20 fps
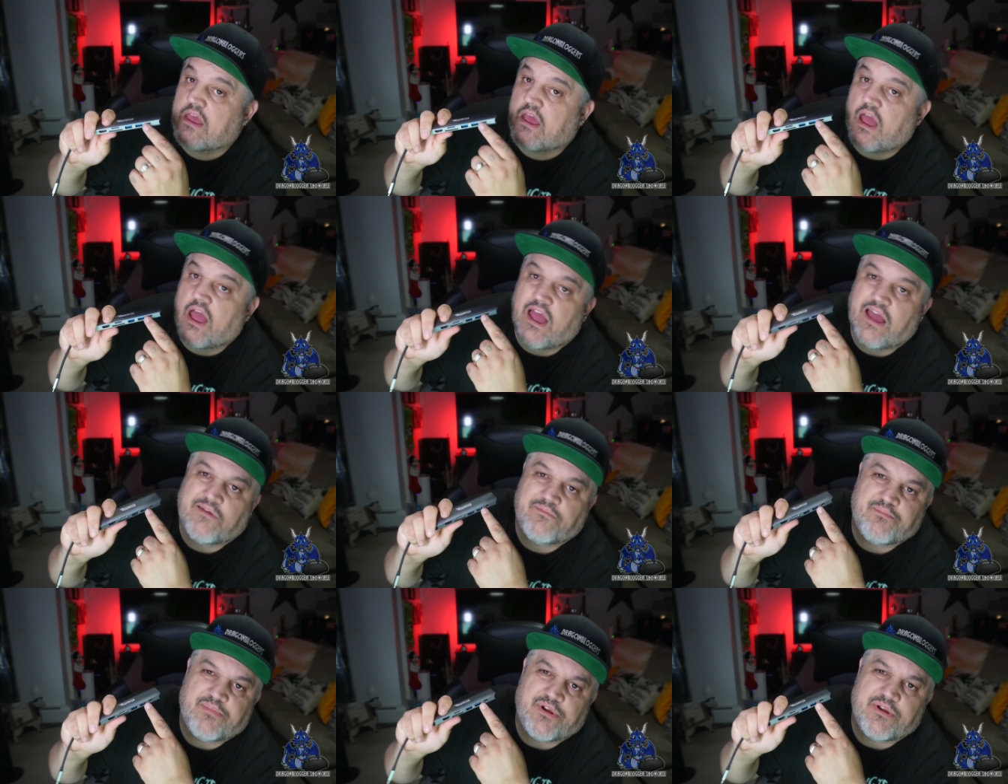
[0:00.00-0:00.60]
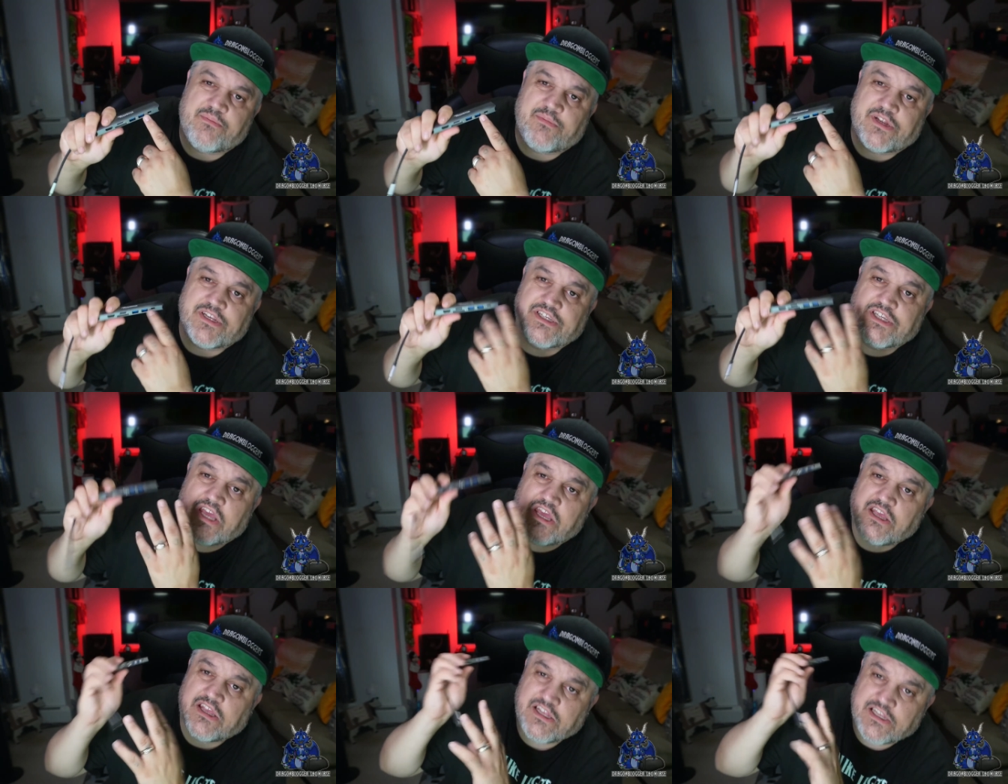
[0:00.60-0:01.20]
Uh, pretty
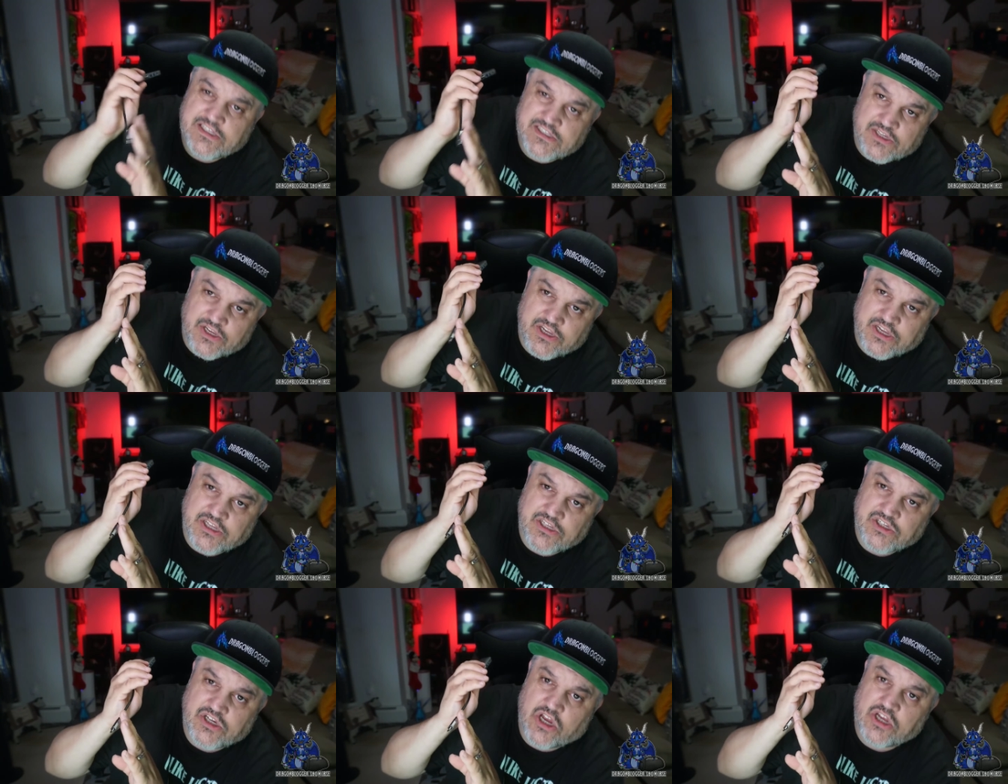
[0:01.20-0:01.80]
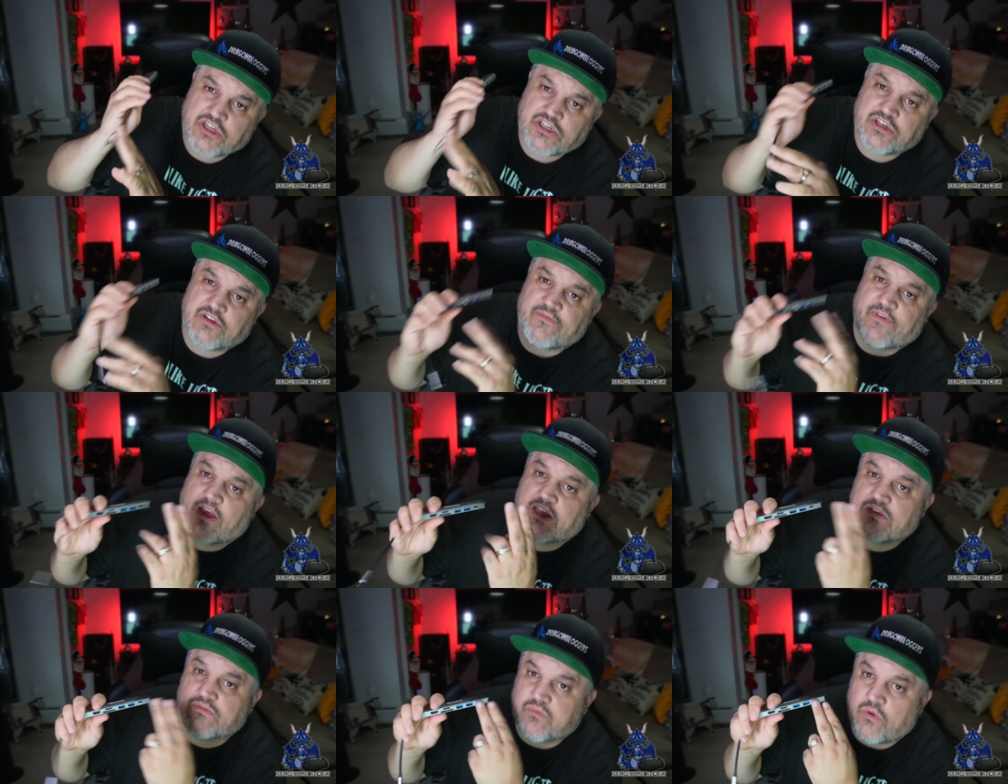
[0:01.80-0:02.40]
much so you can charge your
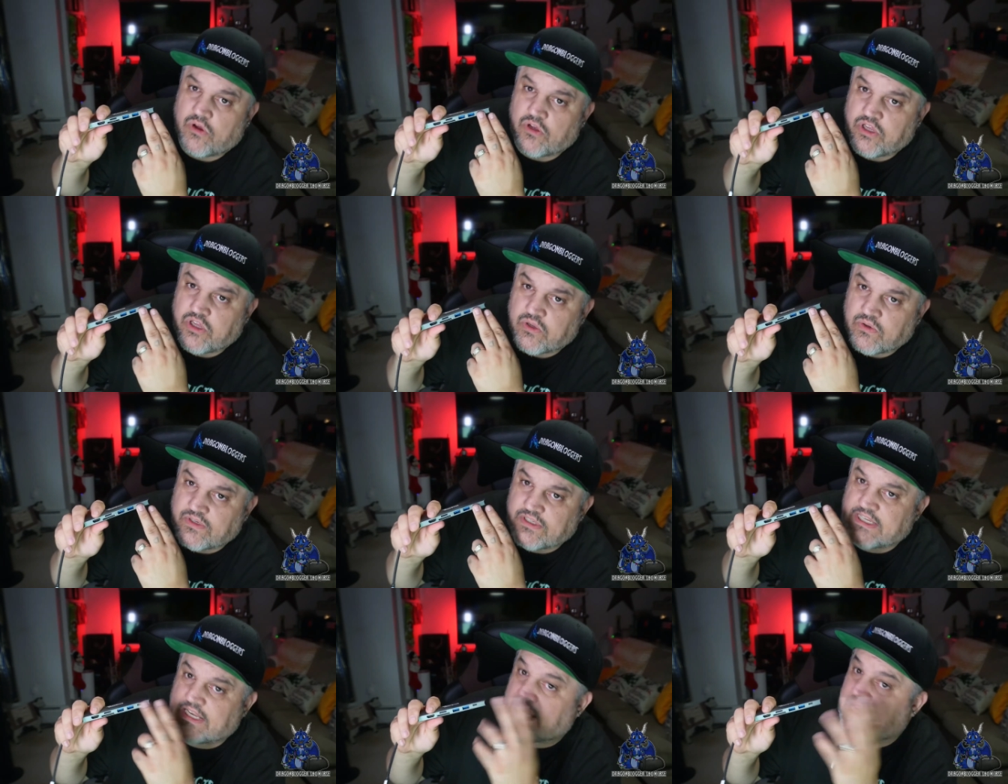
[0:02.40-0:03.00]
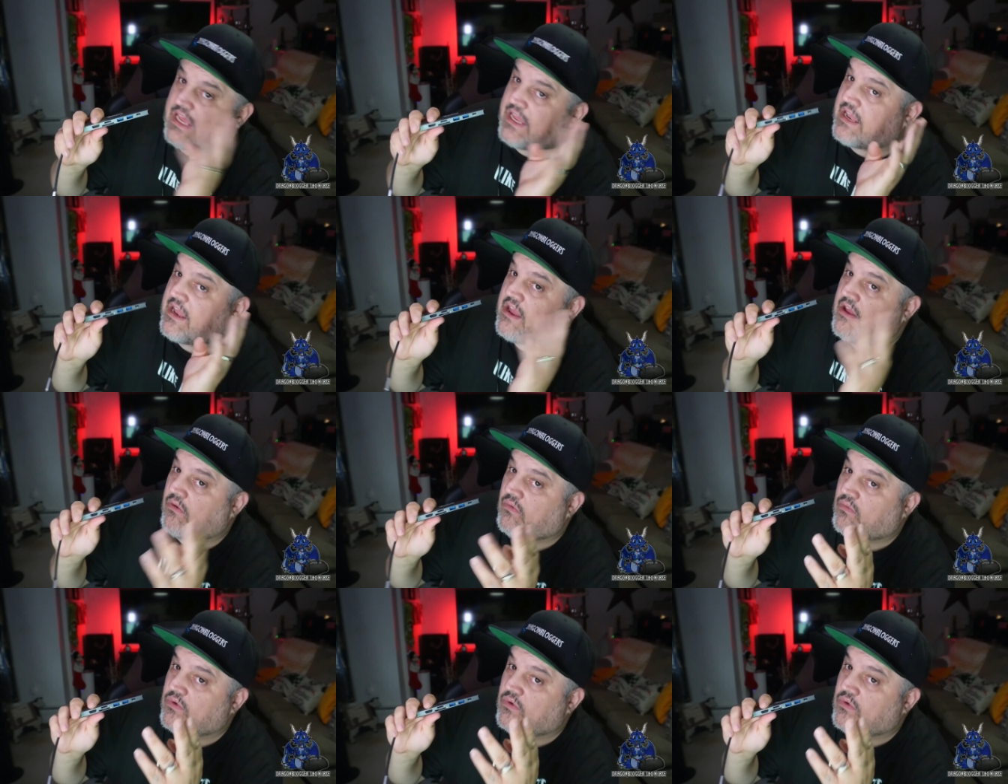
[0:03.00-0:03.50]
device while using it,